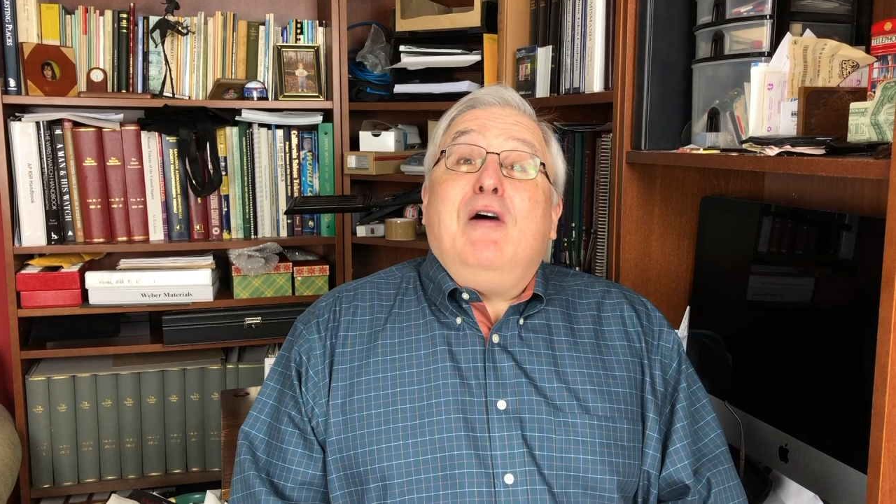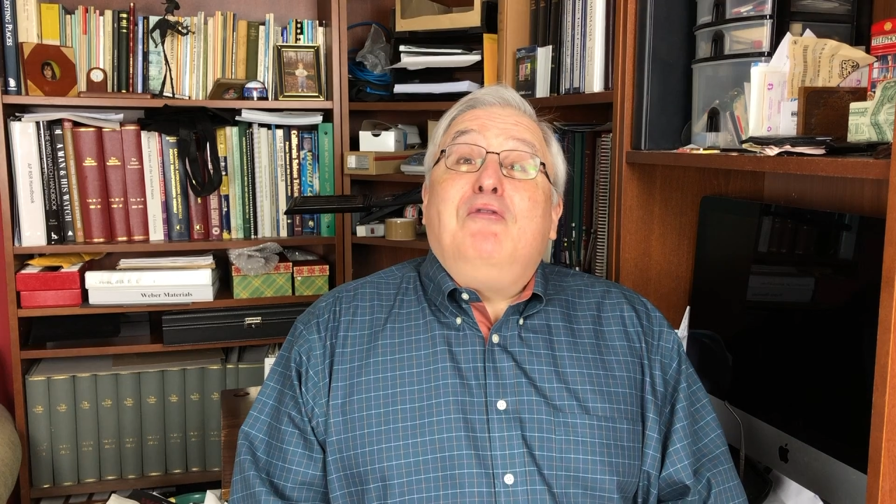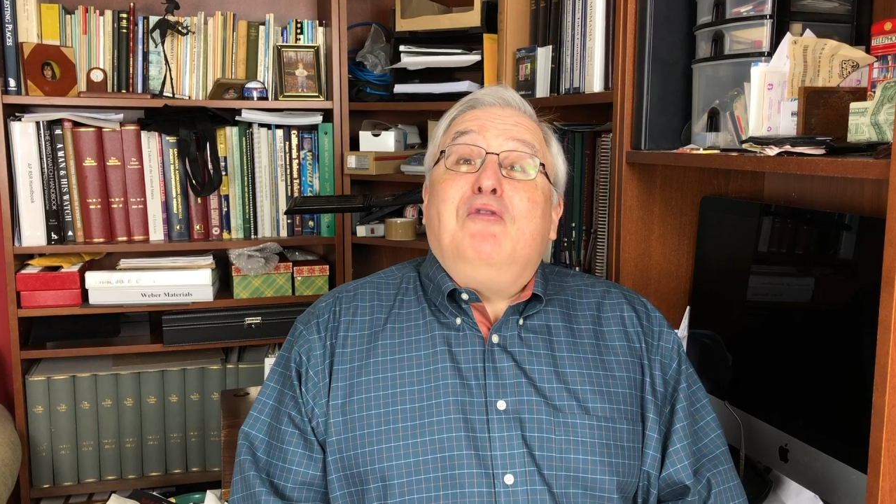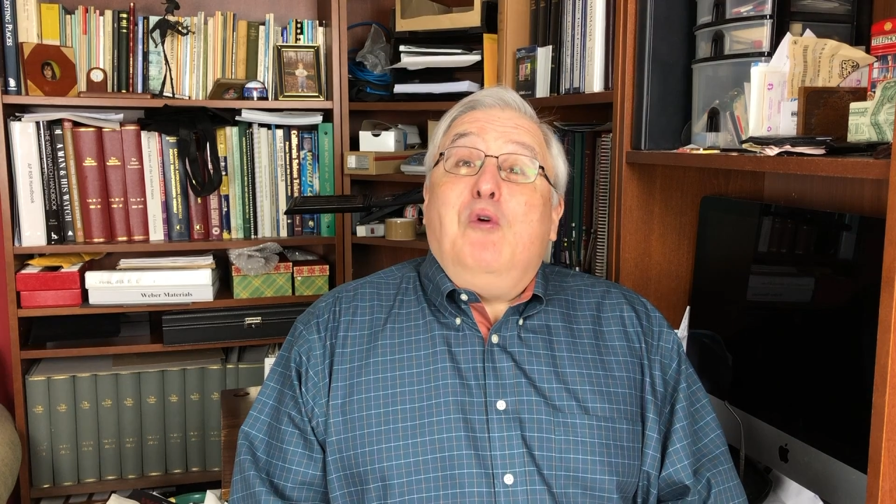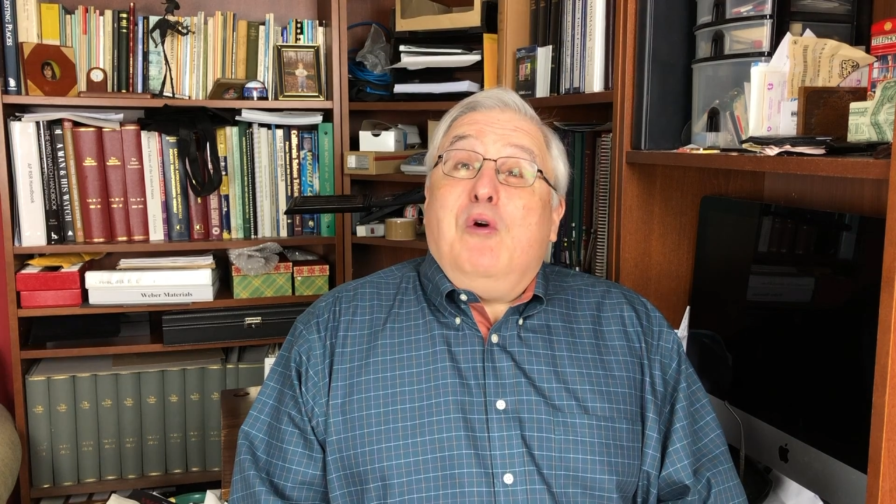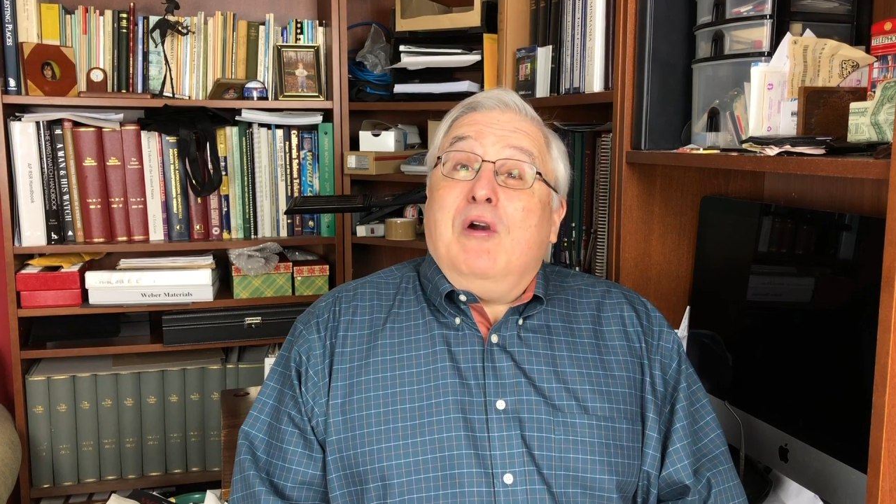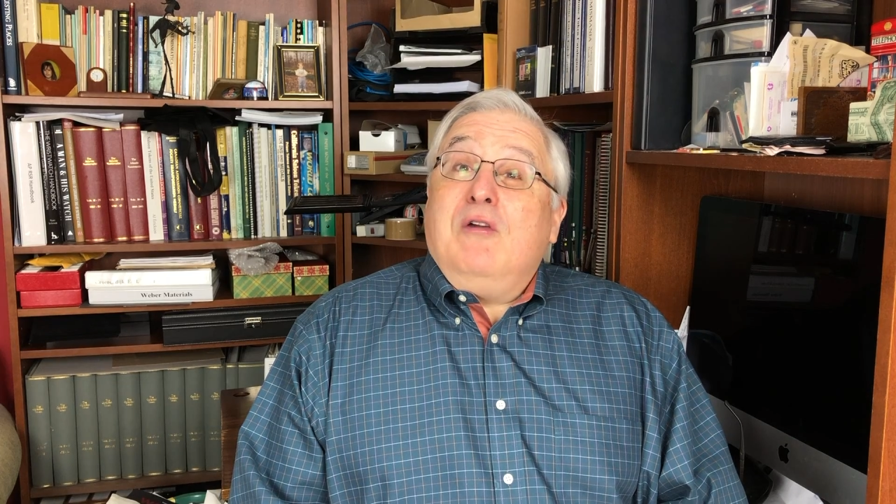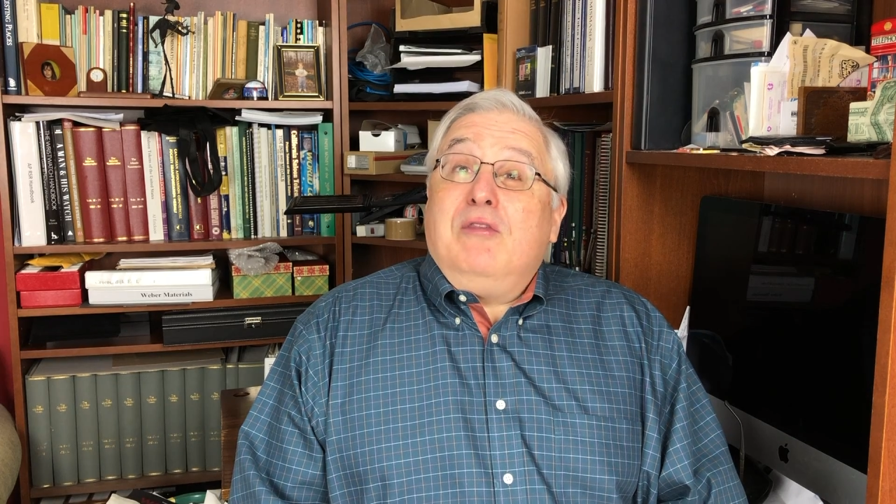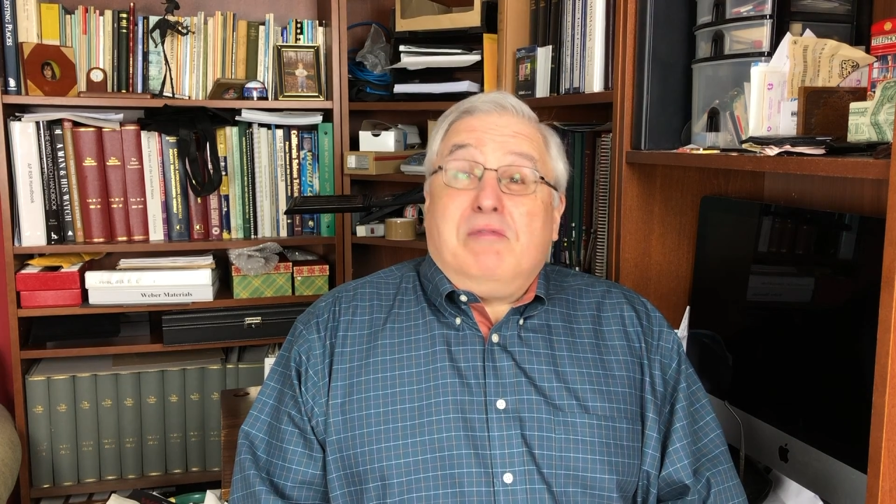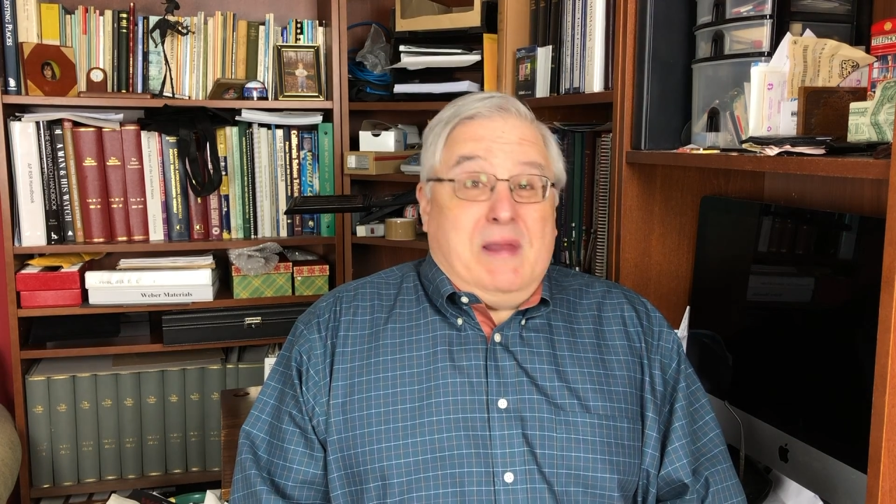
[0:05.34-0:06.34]
of four,
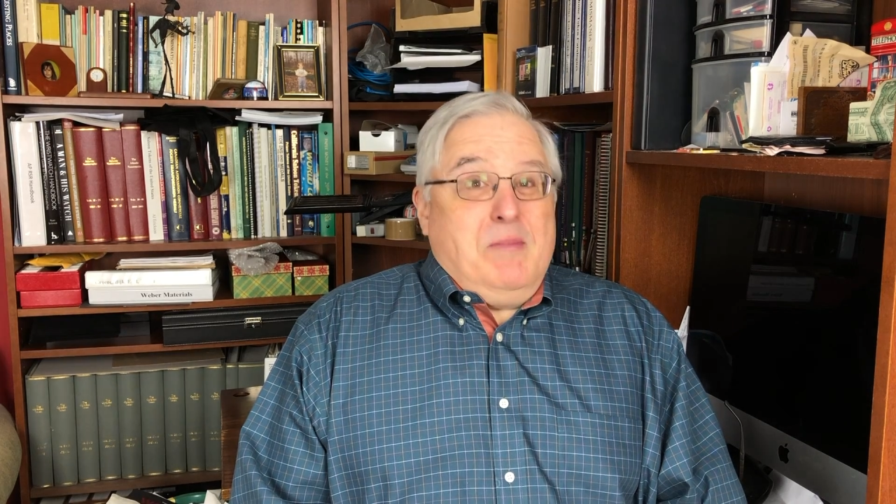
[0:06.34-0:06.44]
three